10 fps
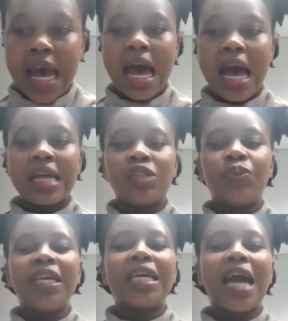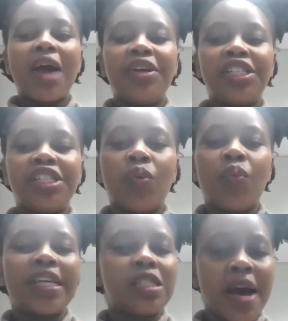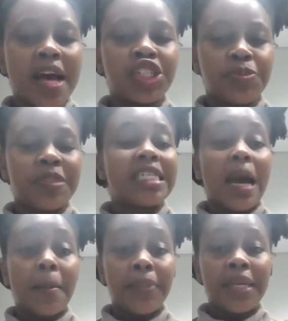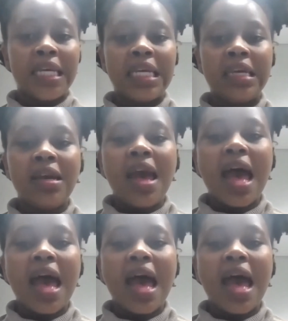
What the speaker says: and we encouraged a waste management company